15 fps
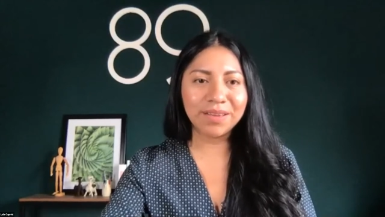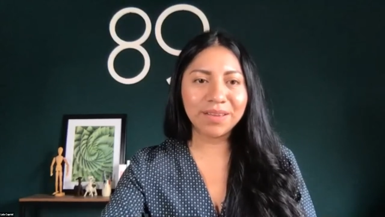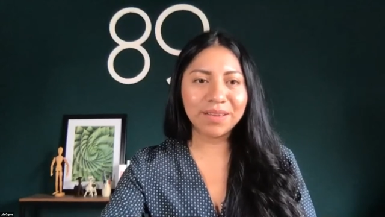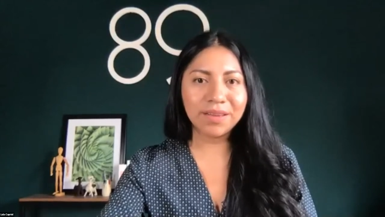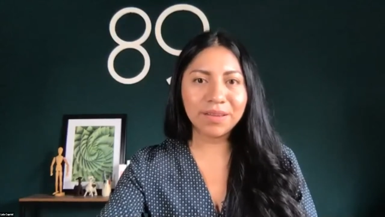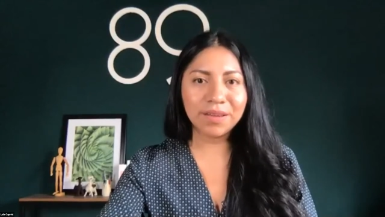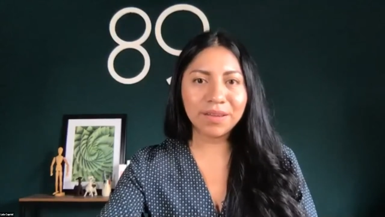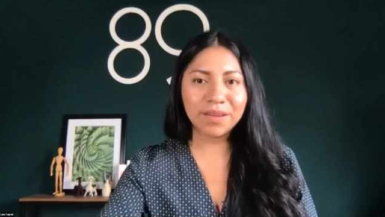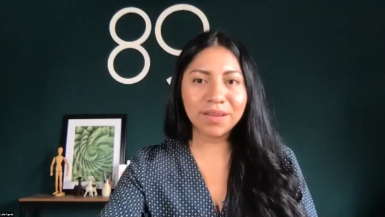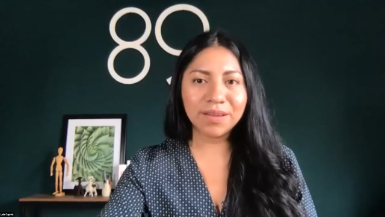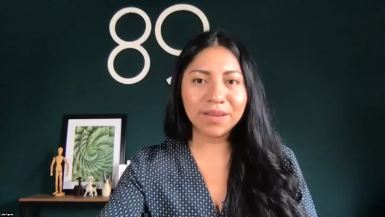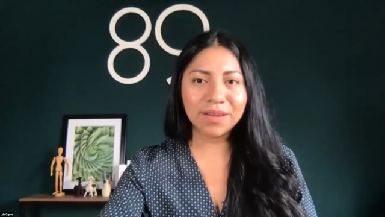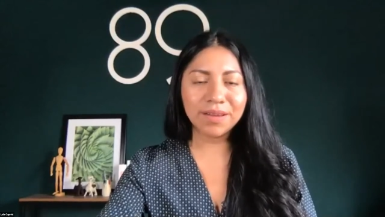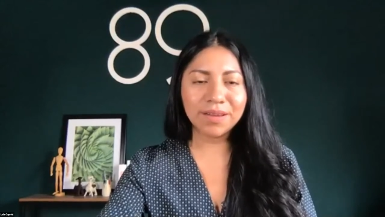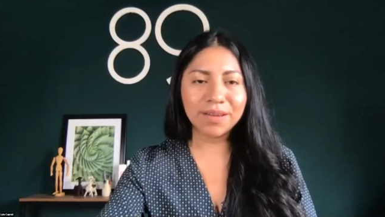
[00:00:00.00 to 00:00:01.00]

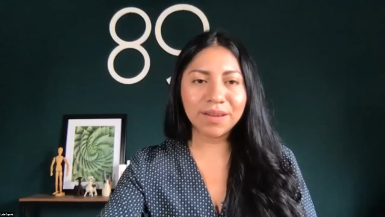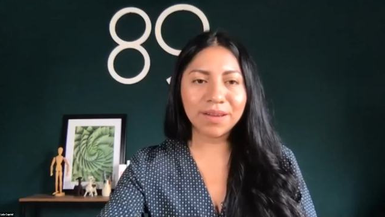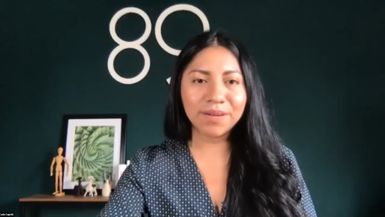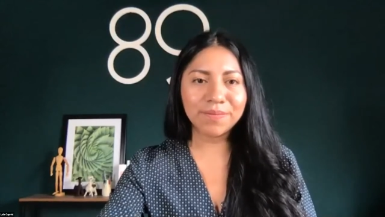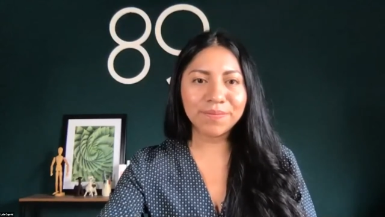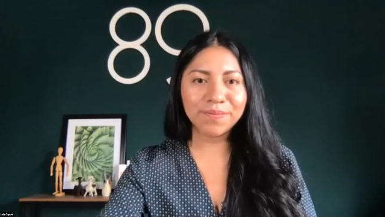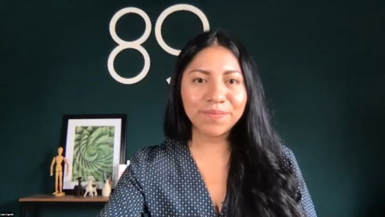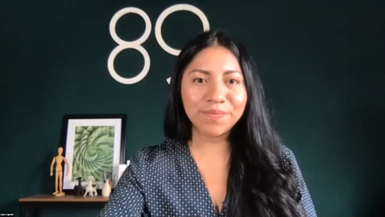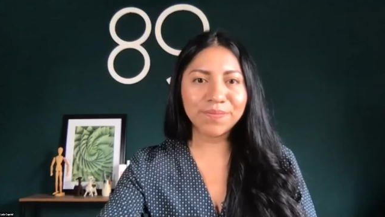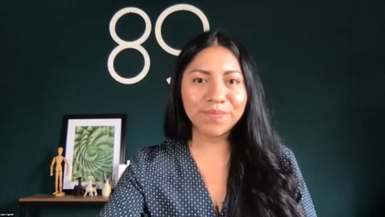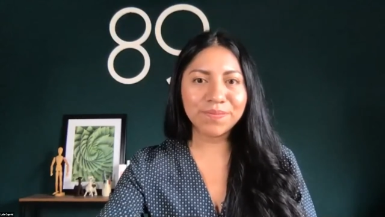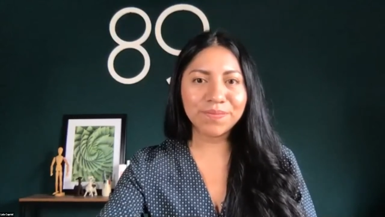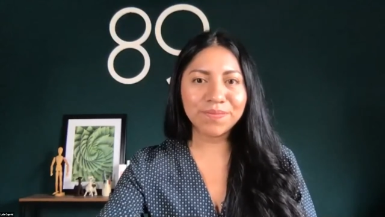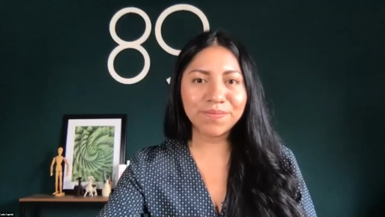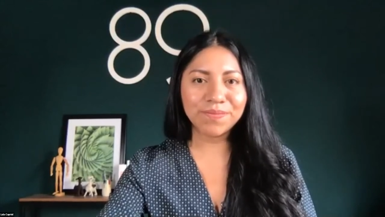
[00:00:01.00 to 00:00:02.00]

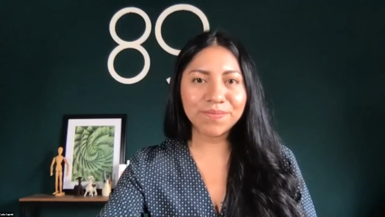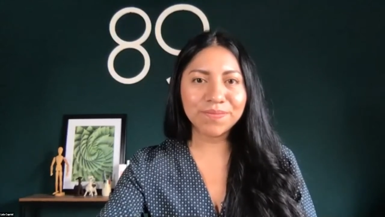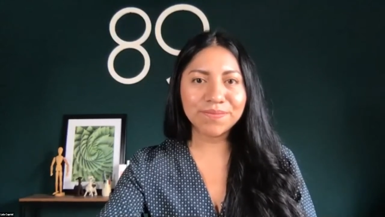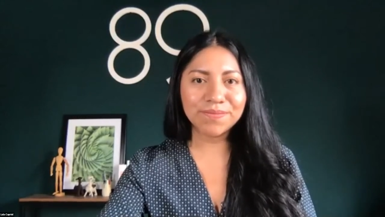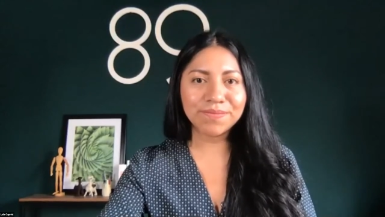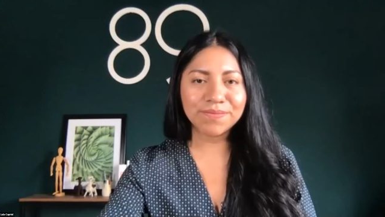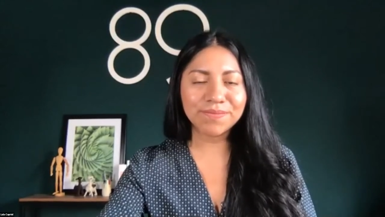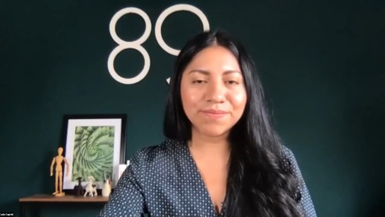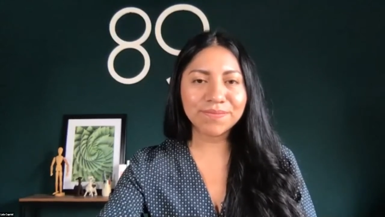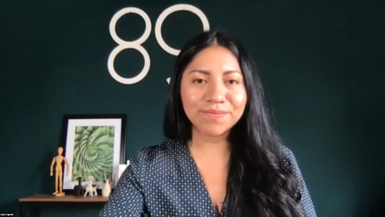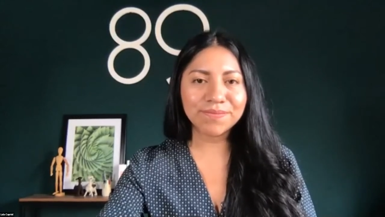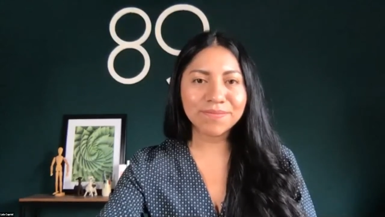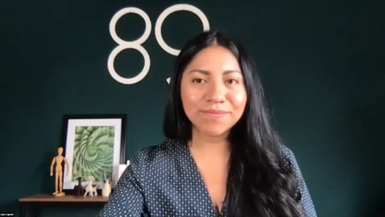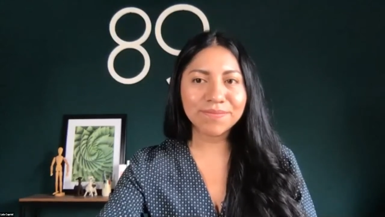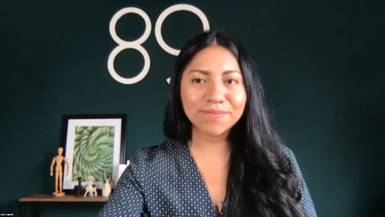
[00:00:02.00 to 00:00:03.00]

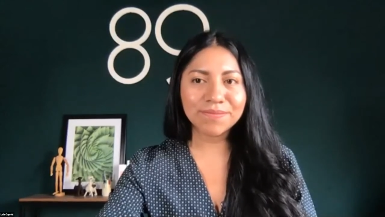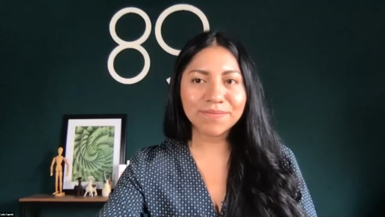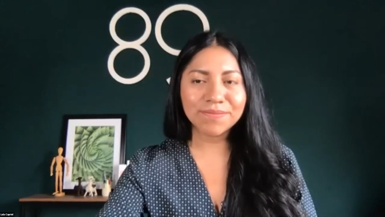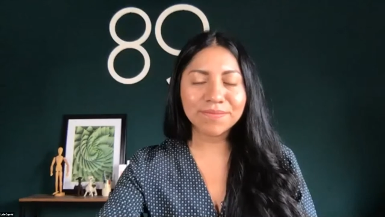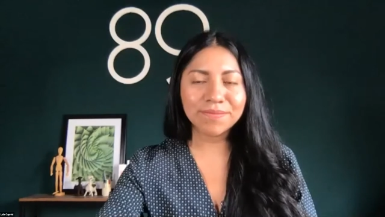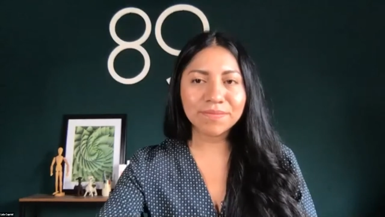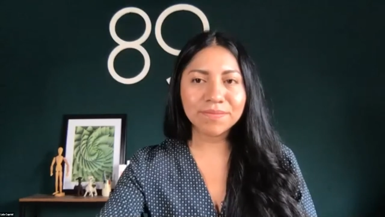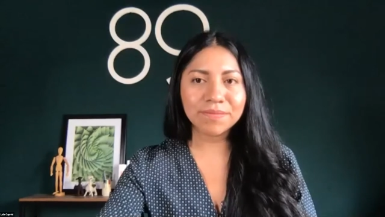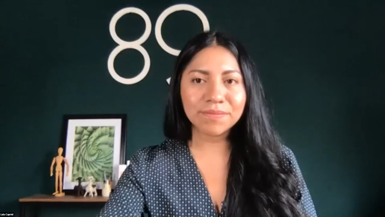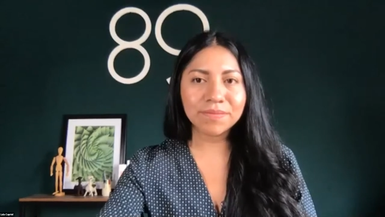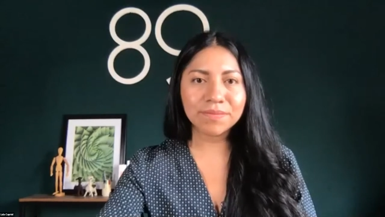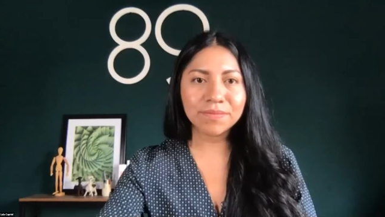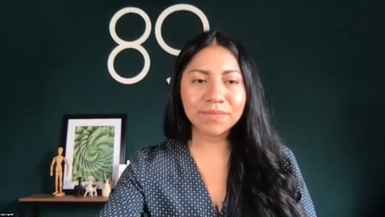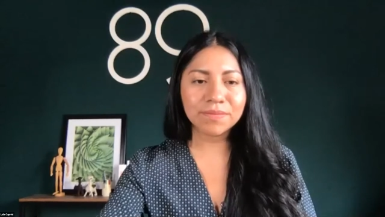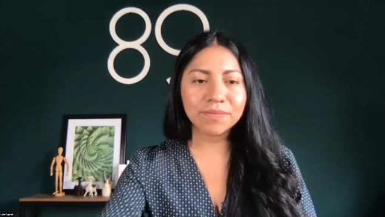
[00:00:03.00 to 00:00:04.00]

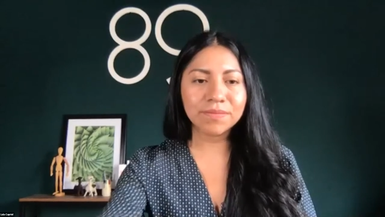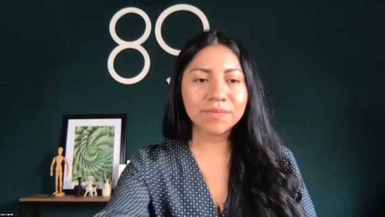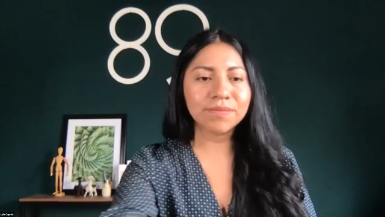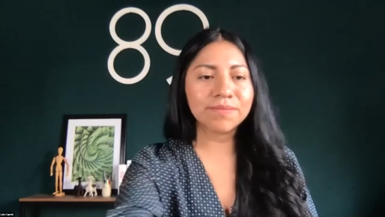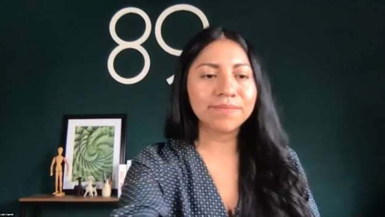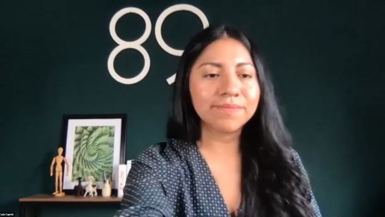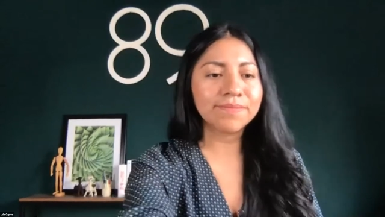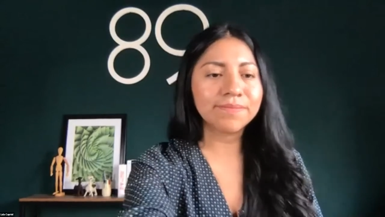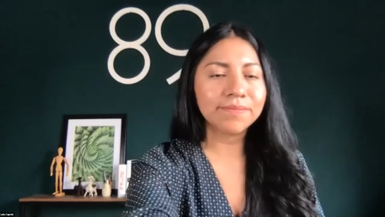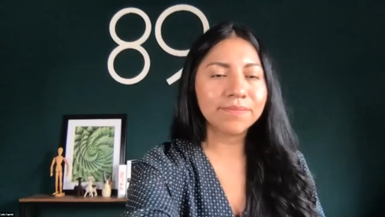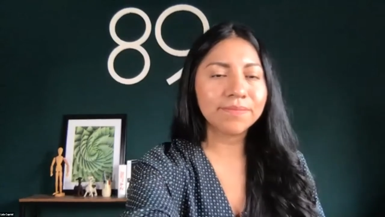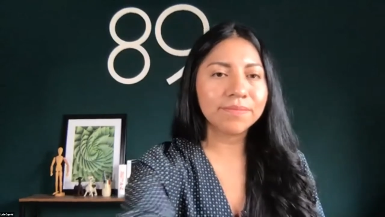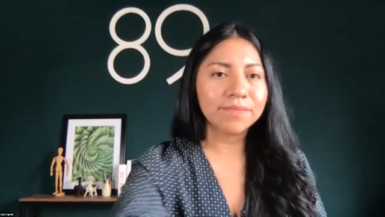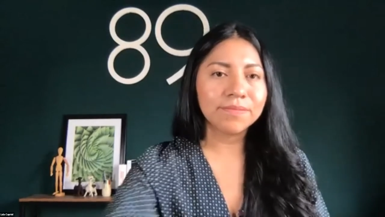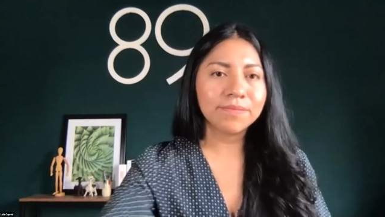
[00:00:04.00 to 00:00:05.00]

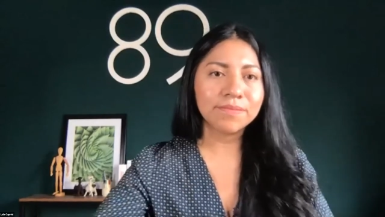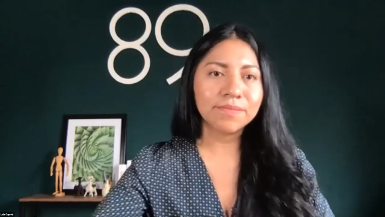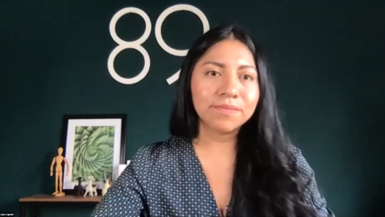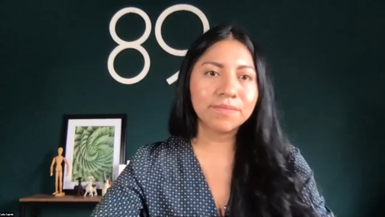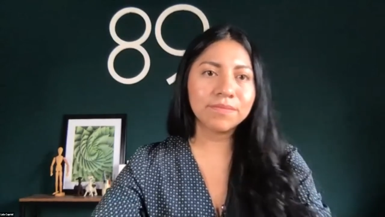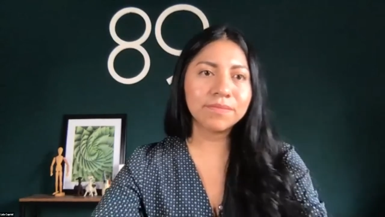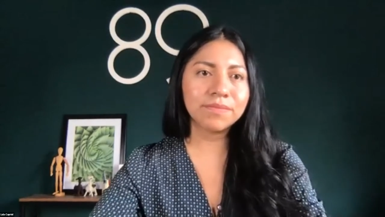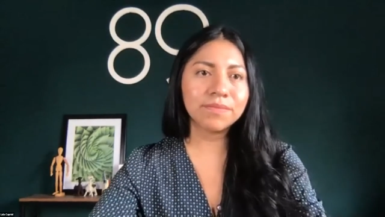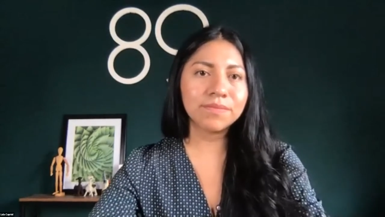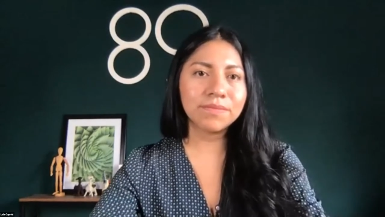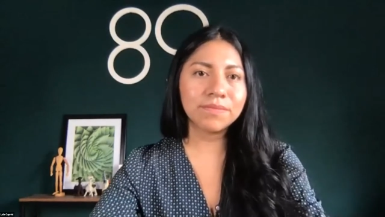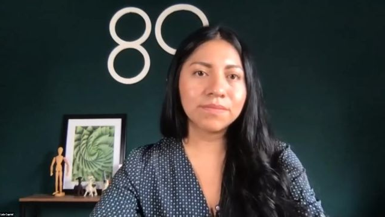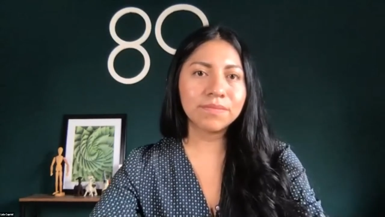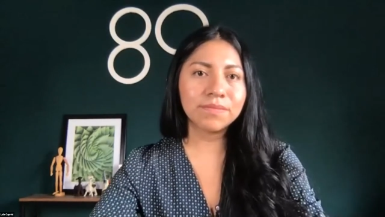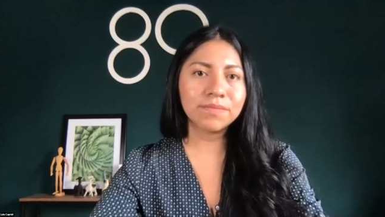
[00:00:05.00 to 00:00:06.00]

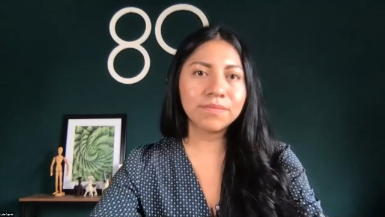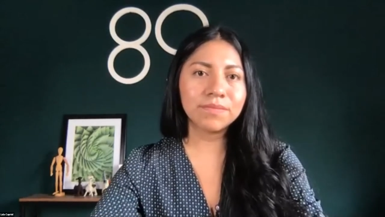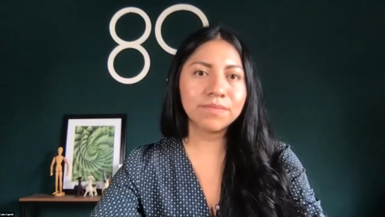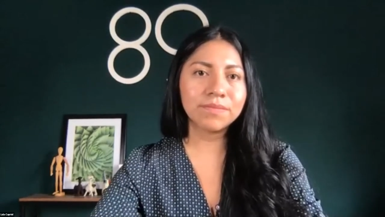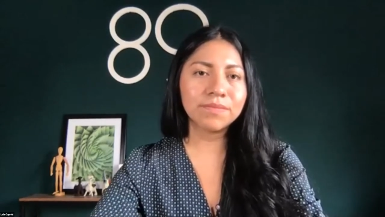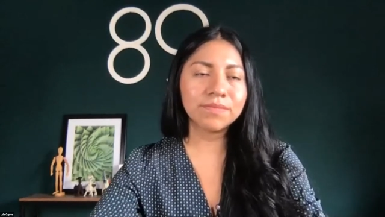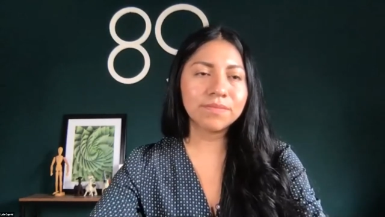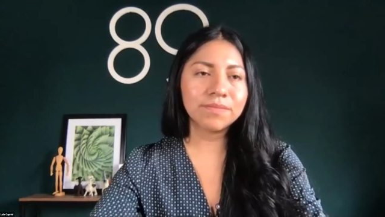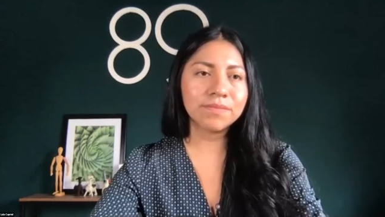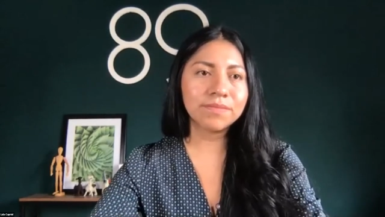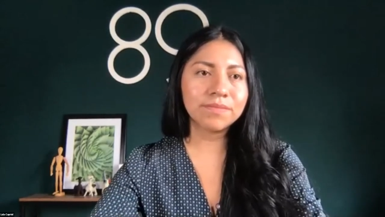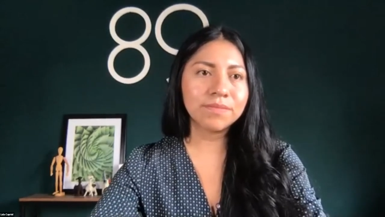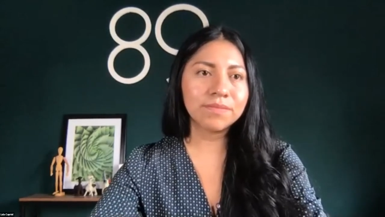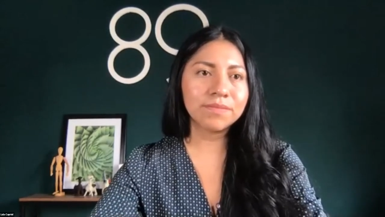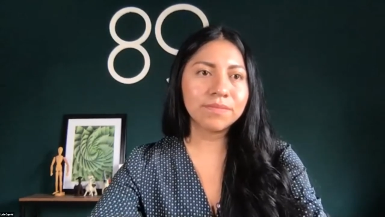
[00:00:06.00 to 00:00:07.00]
Nobody speaks.